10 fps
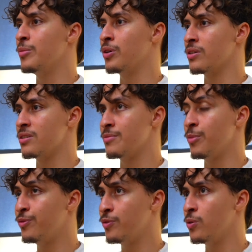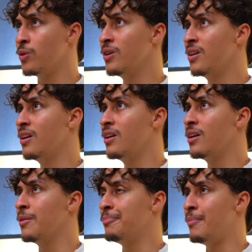Because before,
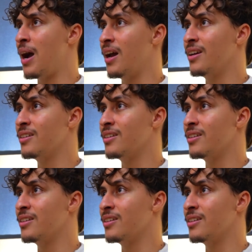my